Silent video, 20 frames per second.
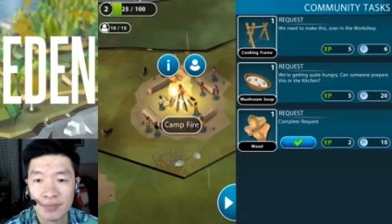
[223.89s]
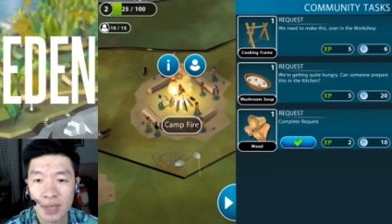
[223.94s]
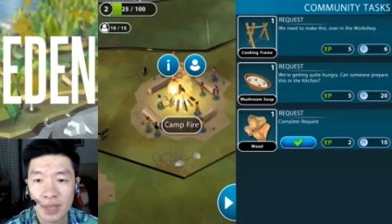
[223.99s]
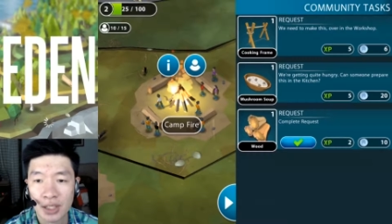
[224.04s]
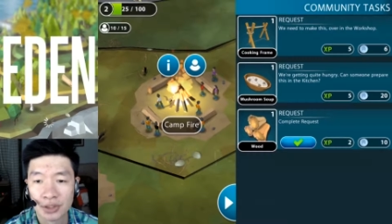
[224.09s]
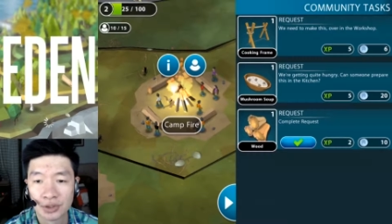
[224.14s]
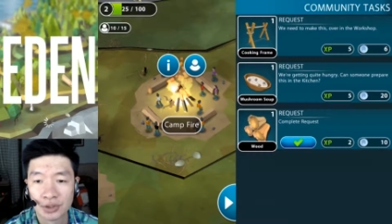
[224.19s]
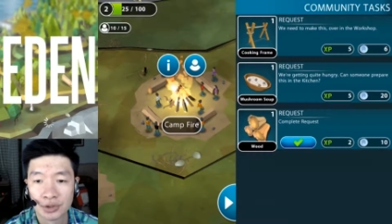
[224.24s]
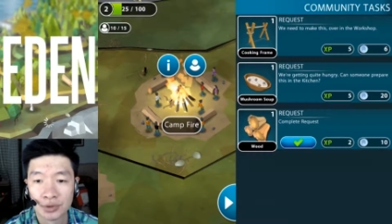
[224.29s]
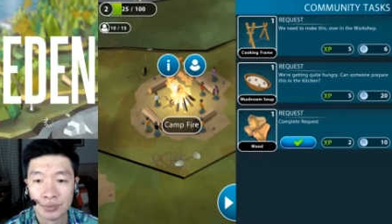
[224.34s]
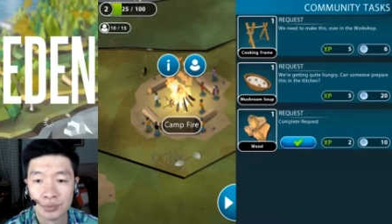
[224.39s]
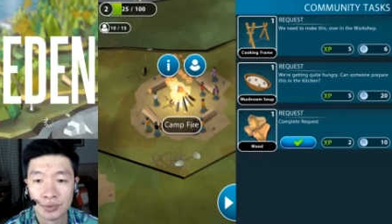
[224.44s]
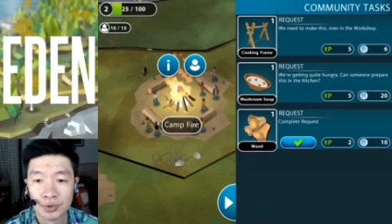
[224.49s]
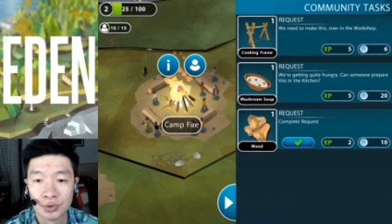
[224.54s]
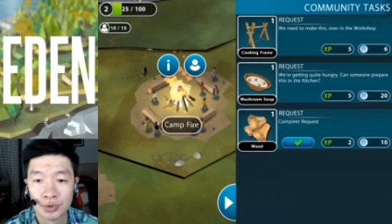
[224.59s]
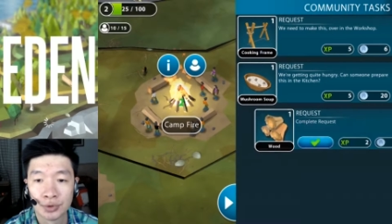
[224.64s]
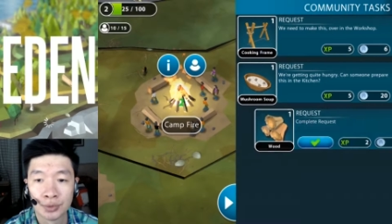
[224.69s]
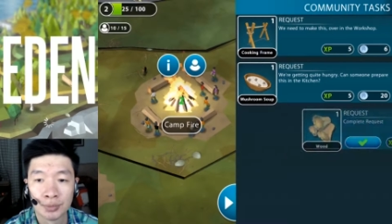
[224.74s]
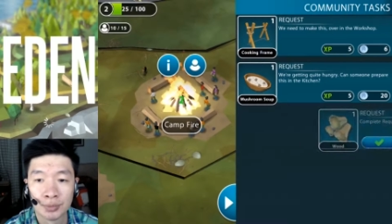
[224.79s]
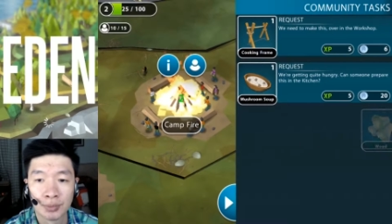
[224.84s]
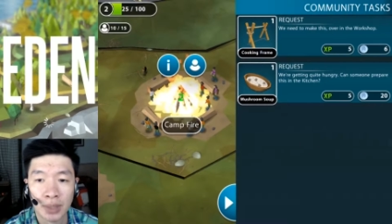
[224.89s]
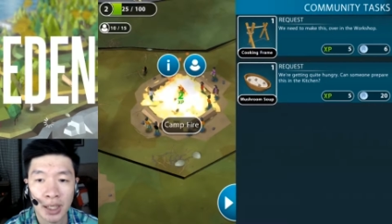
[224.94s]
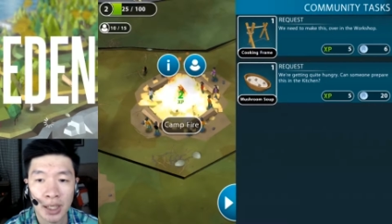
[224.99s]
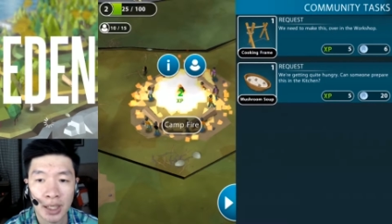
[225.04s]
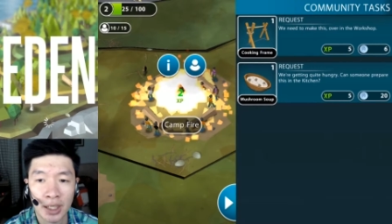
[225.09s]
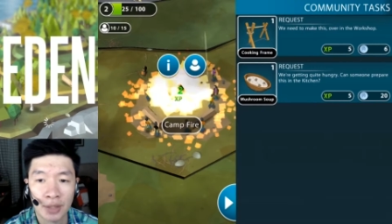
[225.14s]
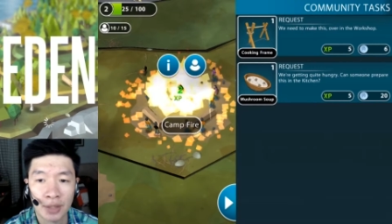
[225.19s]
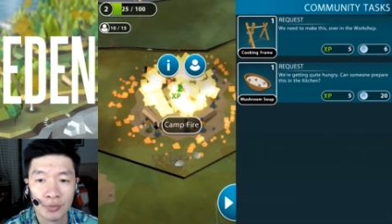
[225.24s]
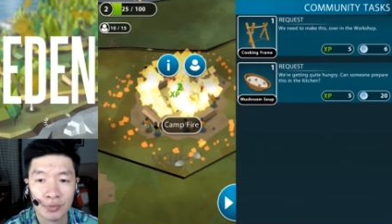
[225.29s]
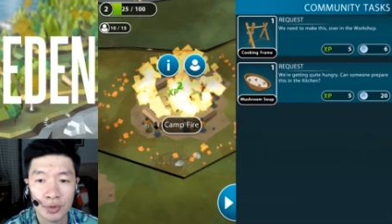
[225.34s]
mushroom soup,
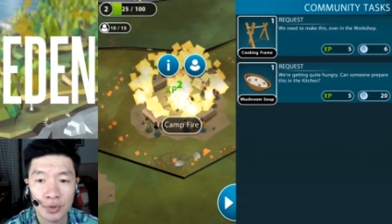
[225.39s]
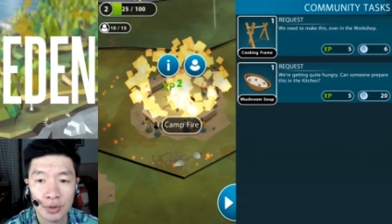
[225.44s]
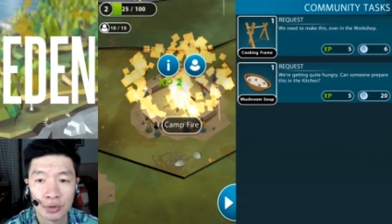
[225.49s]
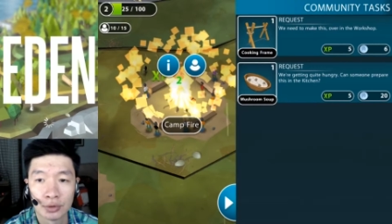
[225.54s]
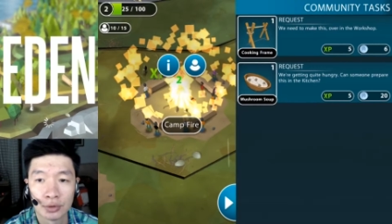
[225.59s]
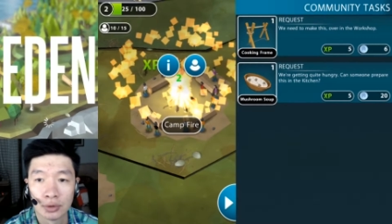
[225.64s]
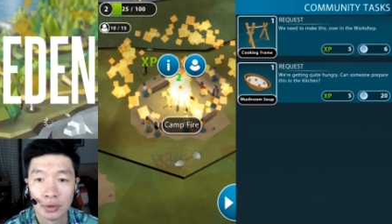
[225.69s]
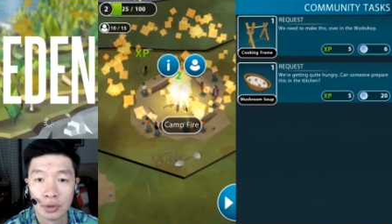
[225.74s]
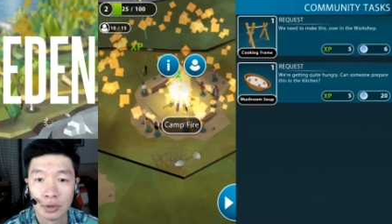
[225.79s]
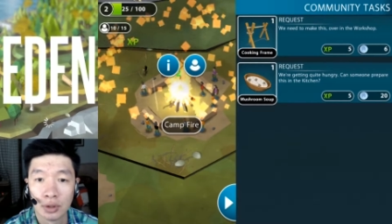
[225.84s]
and wood.